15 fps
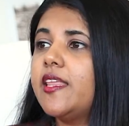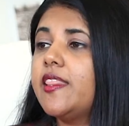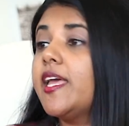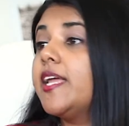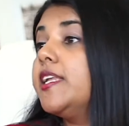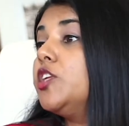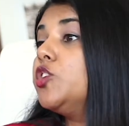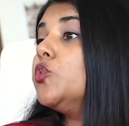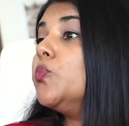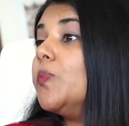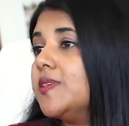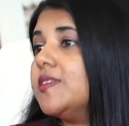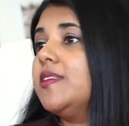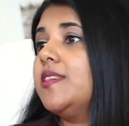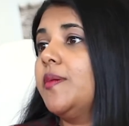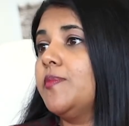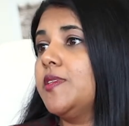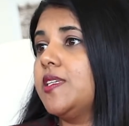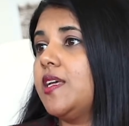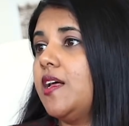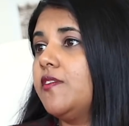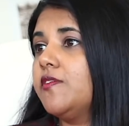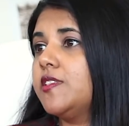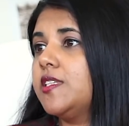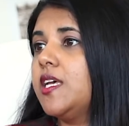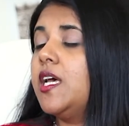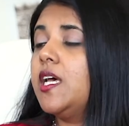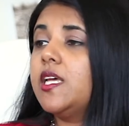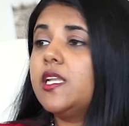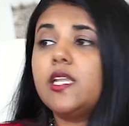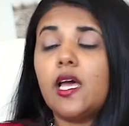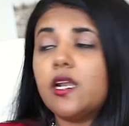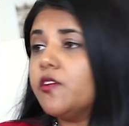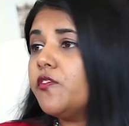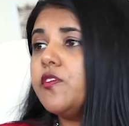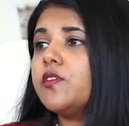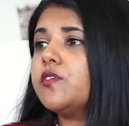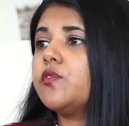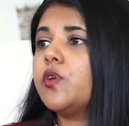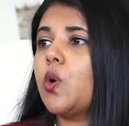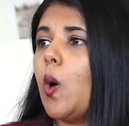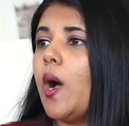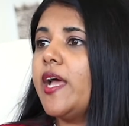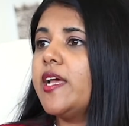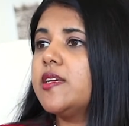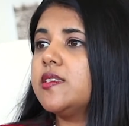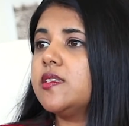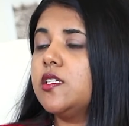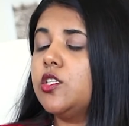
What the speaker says: and they need to busy themselves. None of this requires an